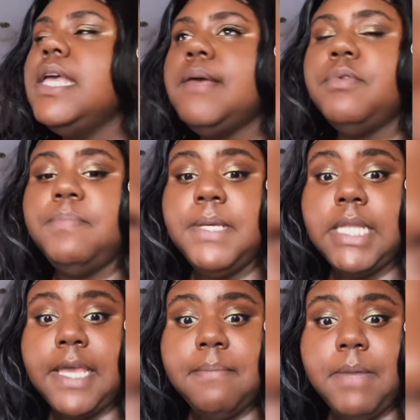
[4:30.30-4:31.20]
It would be
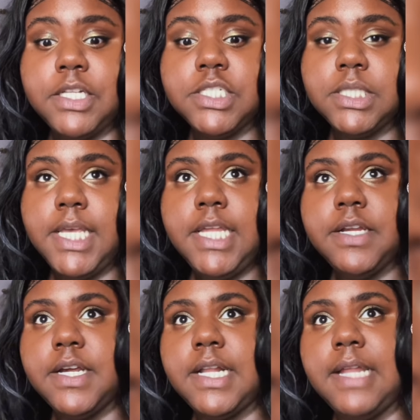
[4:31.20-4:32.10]
like much
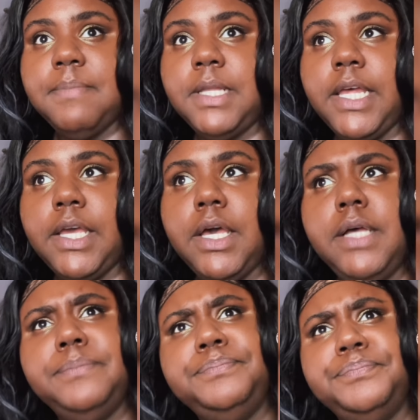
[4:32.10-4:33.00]
later and I'd be like,
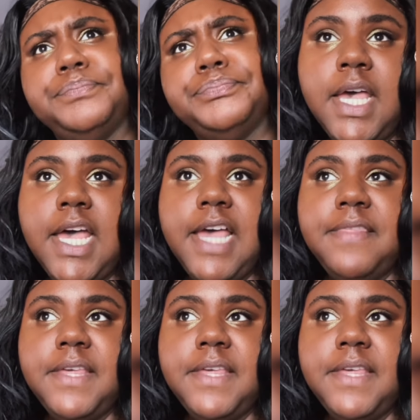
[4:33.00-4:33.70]
And